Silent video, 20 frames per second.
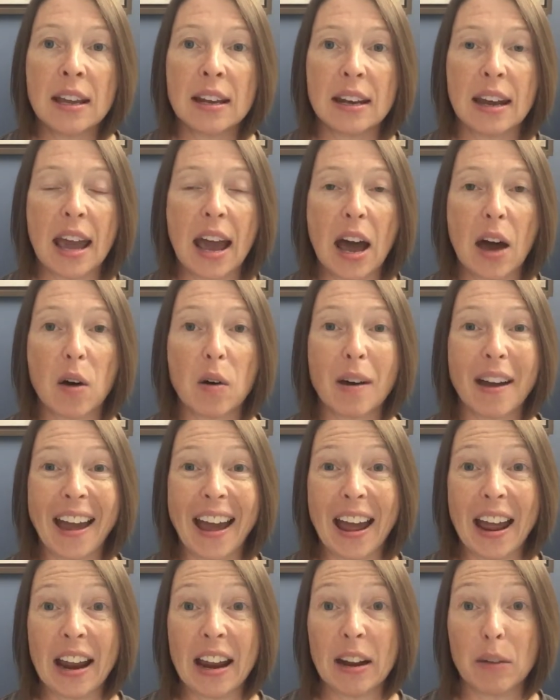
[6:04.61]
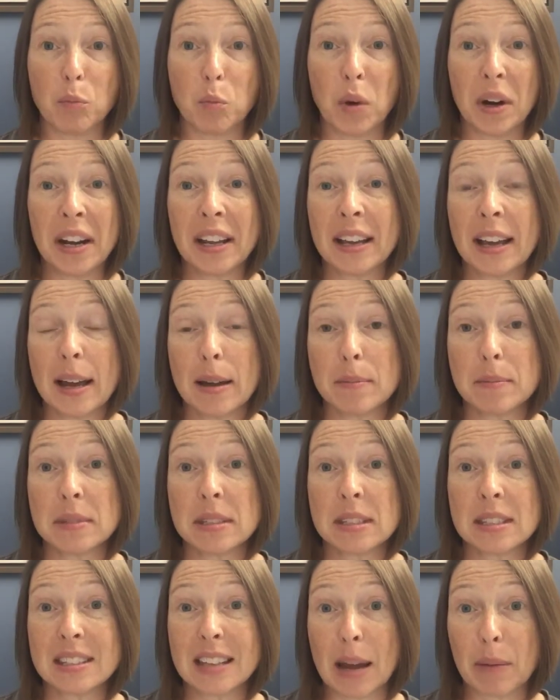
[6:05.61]
Now, when it
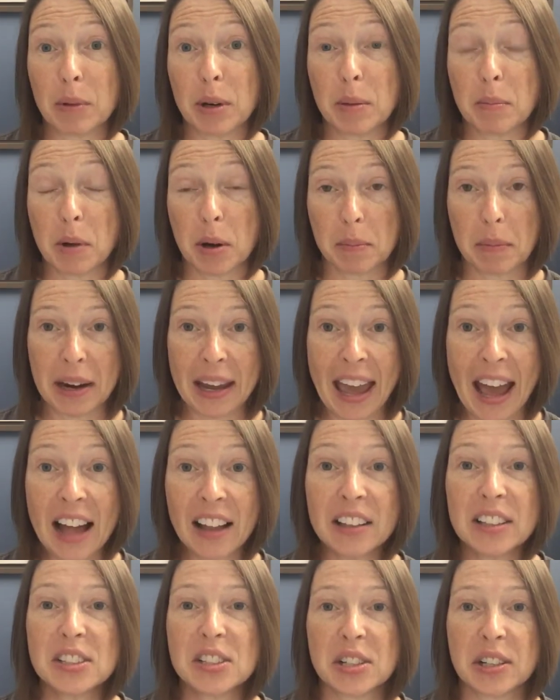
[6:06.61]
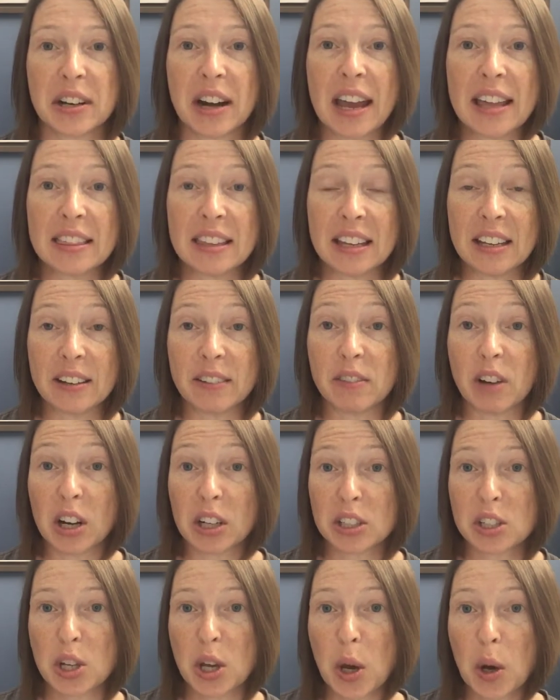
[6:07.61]
comes, I'm going to mark my calendar at the end of
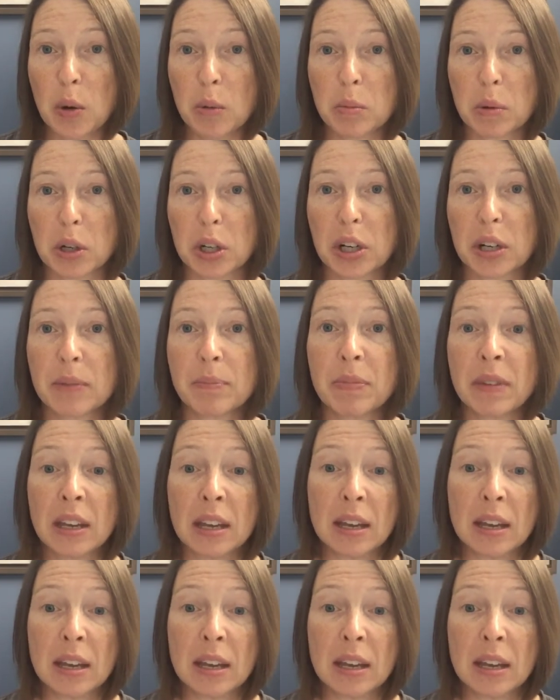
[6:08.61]
October.